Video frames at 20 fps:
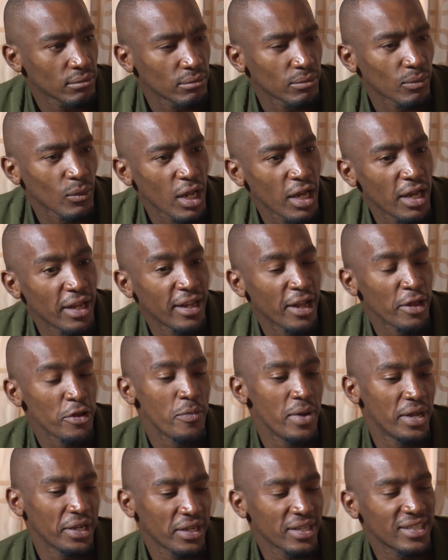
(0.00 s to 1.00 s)
Now, you
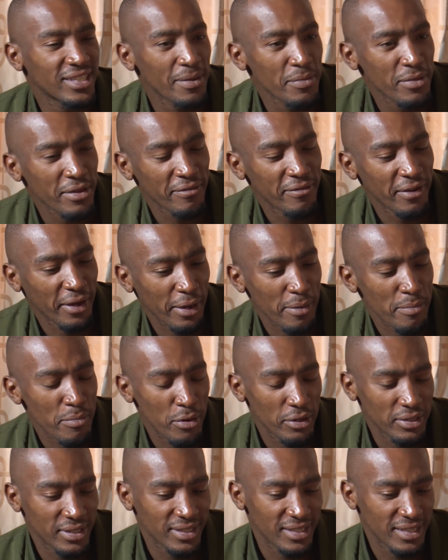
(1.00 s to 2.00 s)
mentioned something very
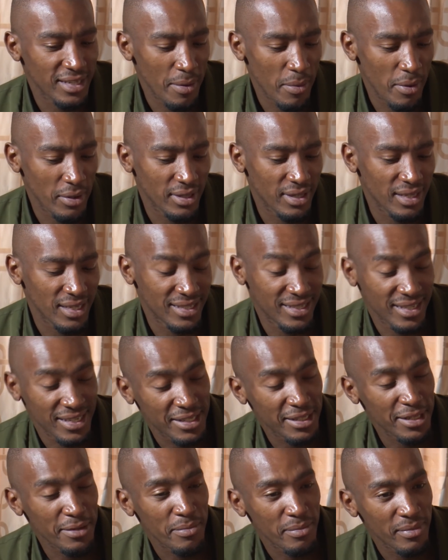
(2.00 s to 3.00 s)
important about the
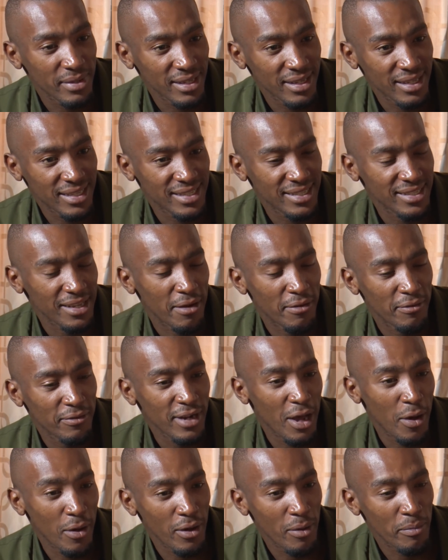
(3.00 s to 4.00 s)
system itself.
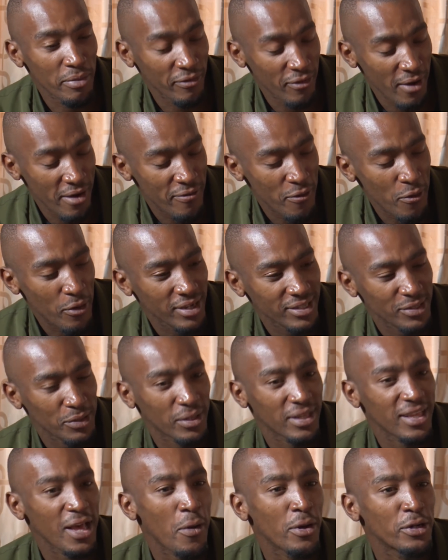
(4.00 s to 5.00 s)
Now, before I focus on
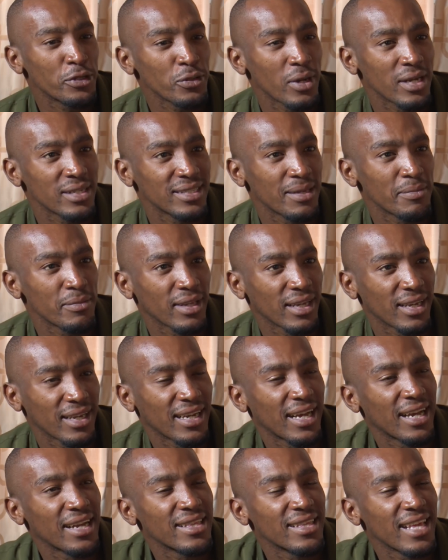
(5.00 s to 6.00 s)
that, I want to ask something
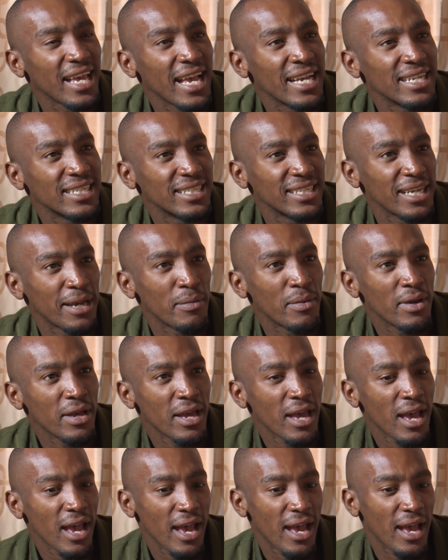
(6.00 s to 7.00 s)
regarding the
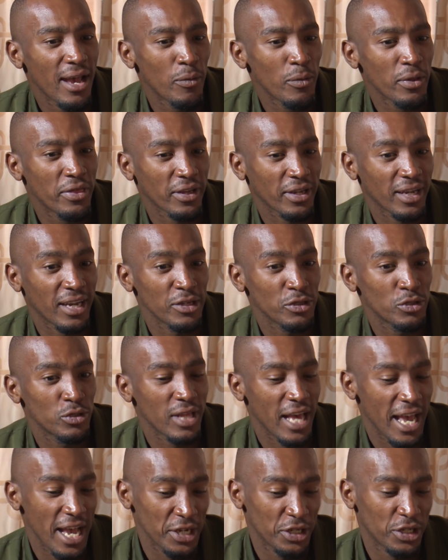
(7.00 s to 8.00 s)
ATM with regards to
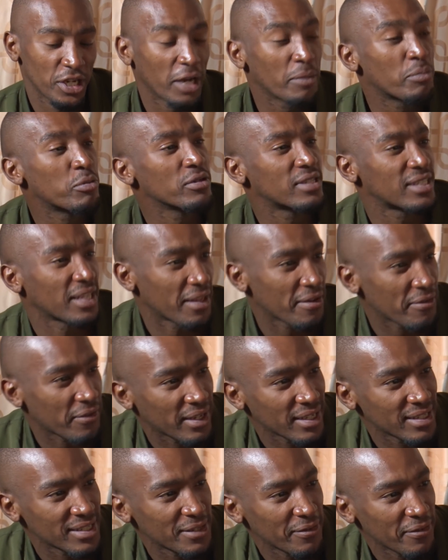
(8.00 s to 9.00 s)
the hashtag Put South
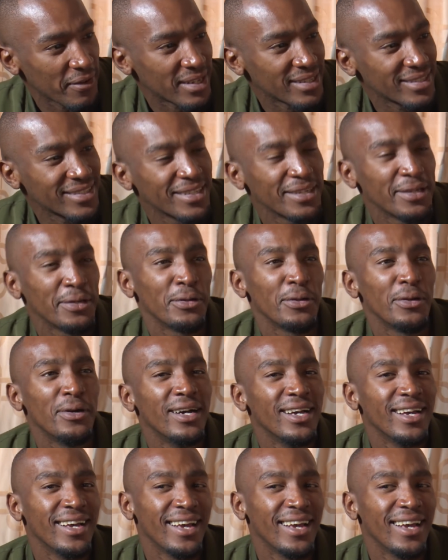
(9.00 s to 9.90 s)
Africans First. You know,